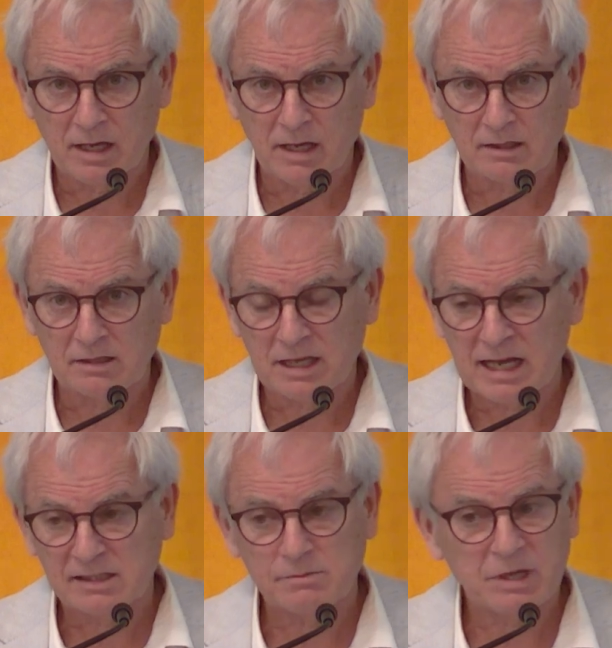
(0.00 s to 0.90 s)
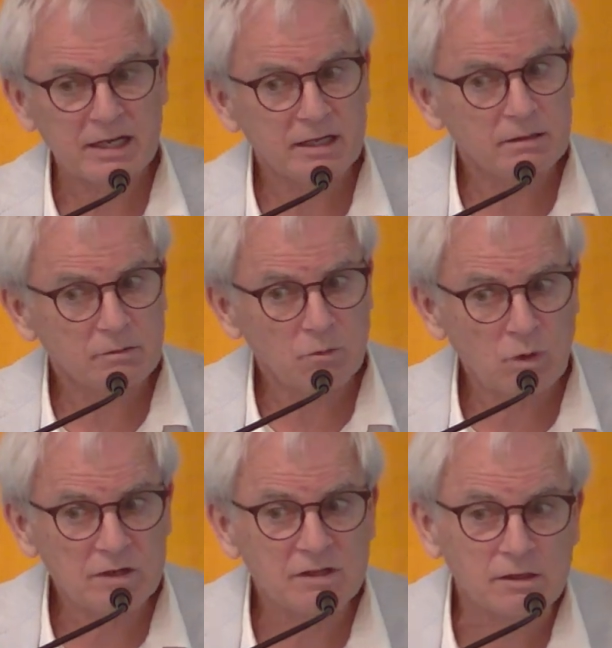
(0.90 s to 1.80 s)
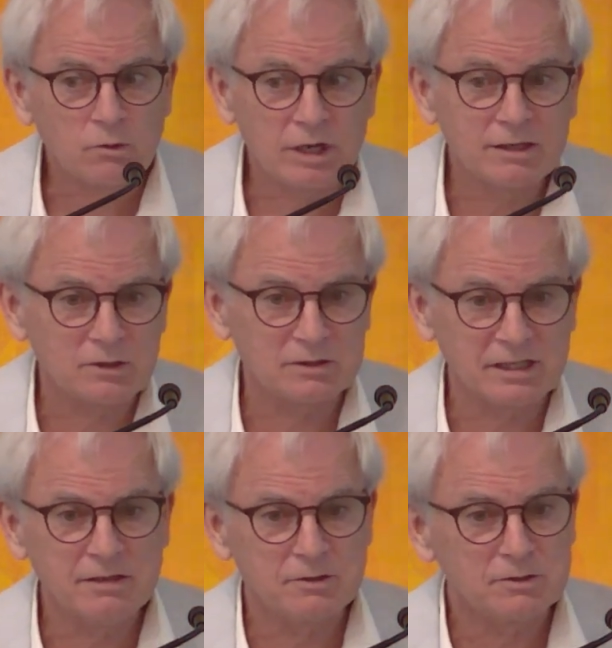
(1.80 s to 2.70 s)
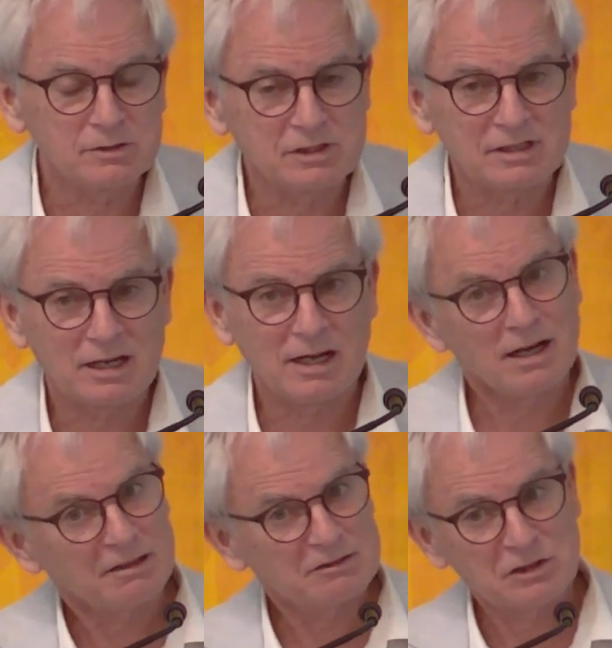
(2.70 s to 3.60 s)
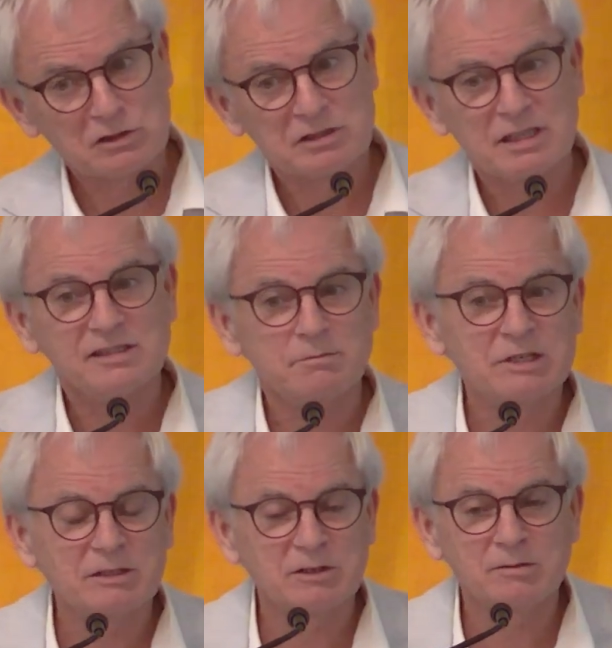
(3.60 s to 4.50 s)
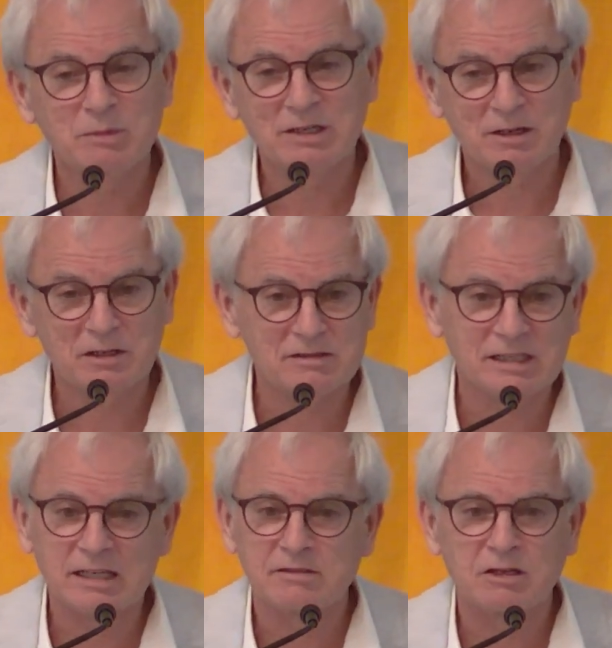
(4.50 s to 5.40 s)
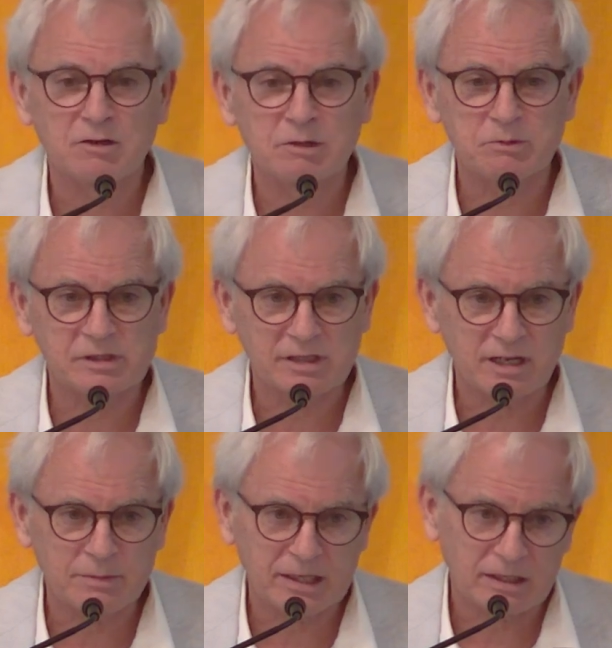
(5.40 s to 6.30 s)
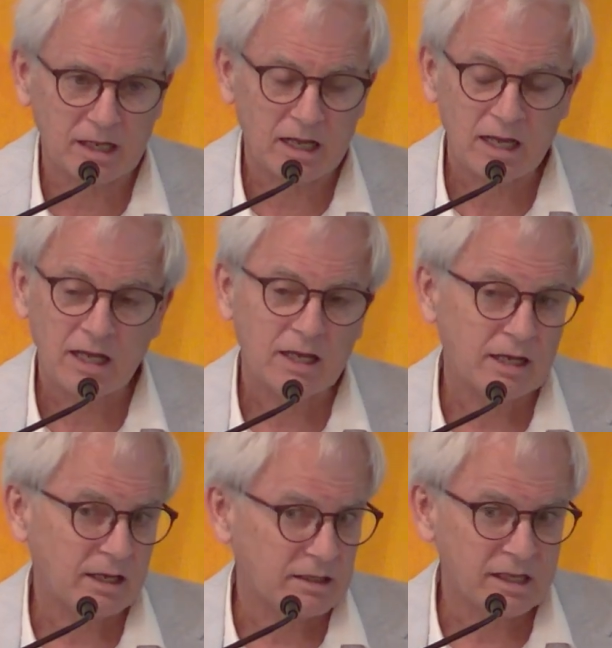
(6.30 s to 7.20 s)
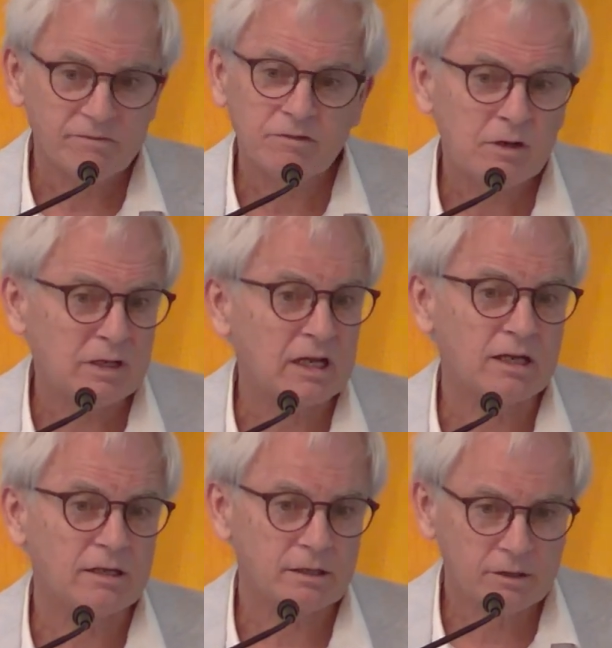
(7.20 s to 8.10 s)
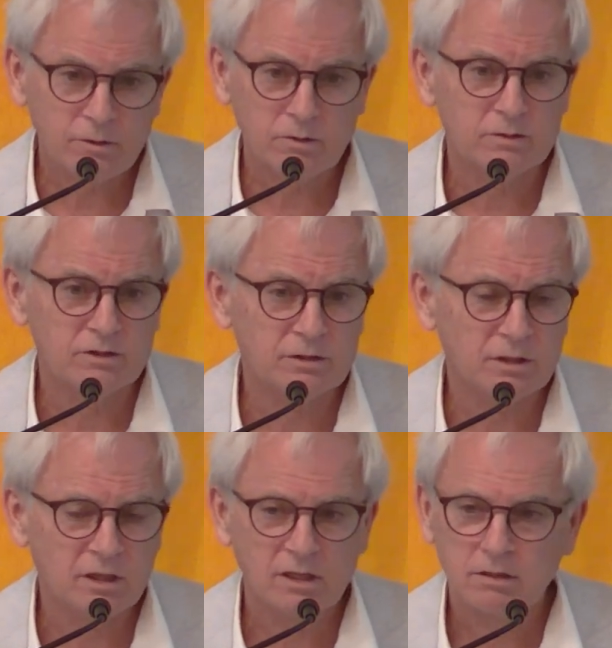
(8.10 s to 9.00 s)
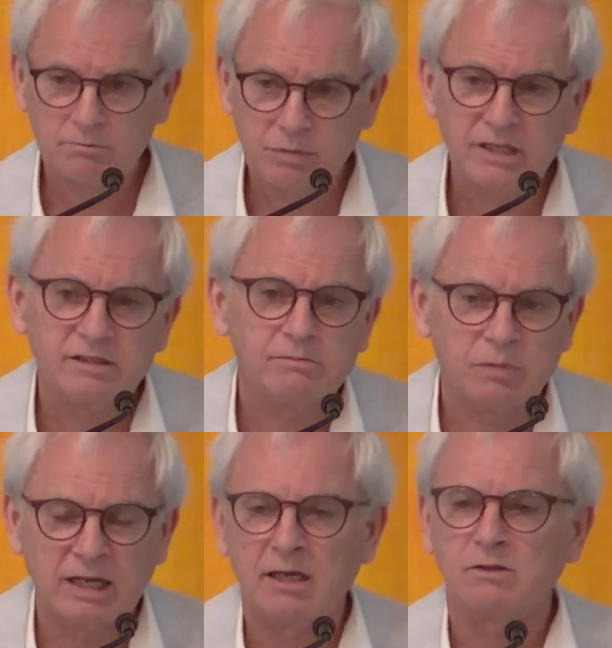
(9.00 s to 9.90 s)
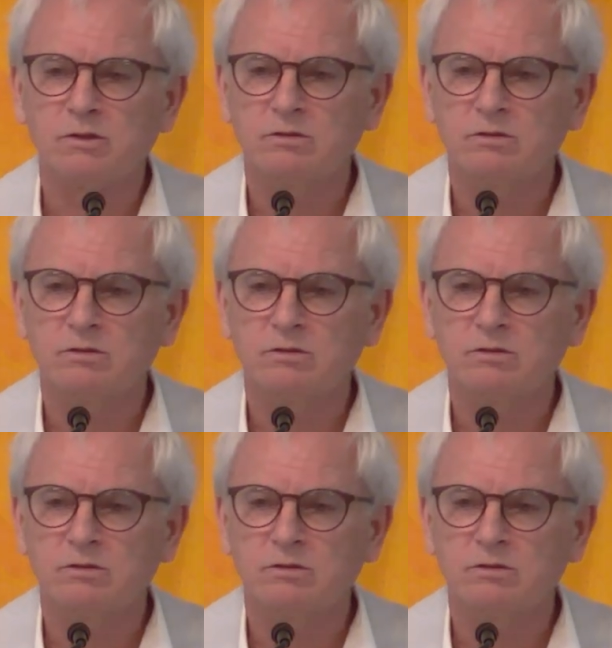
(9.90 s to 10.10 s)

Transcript: At the last minute, one of their Quaker leaders just disappeared because he saw what was coming. And they fought a huge pitched battle